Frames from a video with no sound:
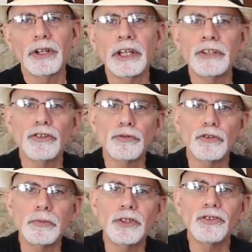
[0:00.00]
L lenses,
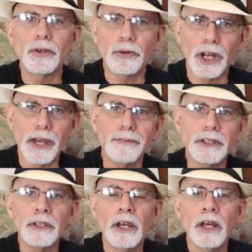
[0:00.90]
which means they were
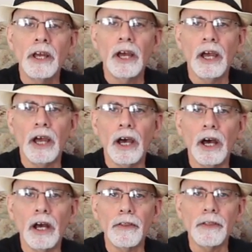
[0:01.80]
heavy.
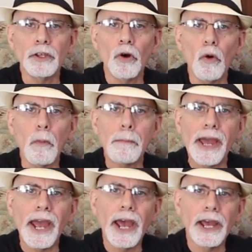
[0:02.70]
The whole
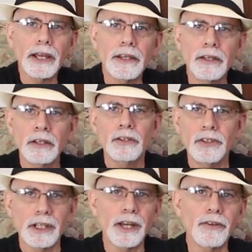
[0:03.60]
bag
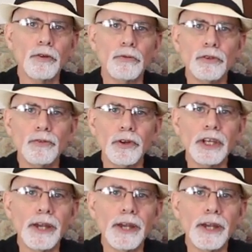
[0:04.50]
together was very